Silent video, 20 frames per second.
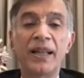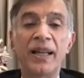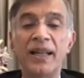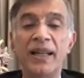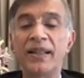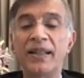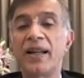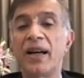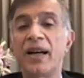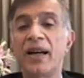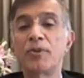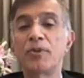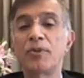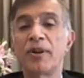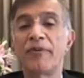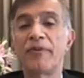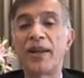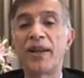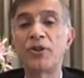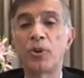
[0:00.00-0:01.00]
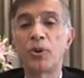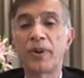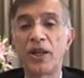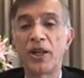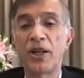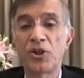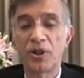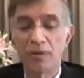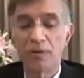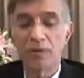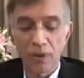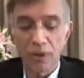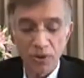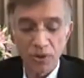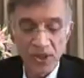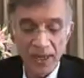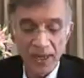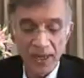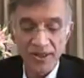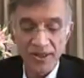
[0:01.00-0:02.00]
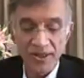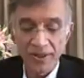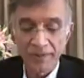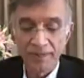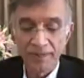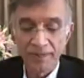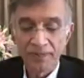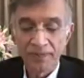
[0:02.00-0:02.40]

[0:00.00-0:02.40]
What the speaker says: in terms of education process.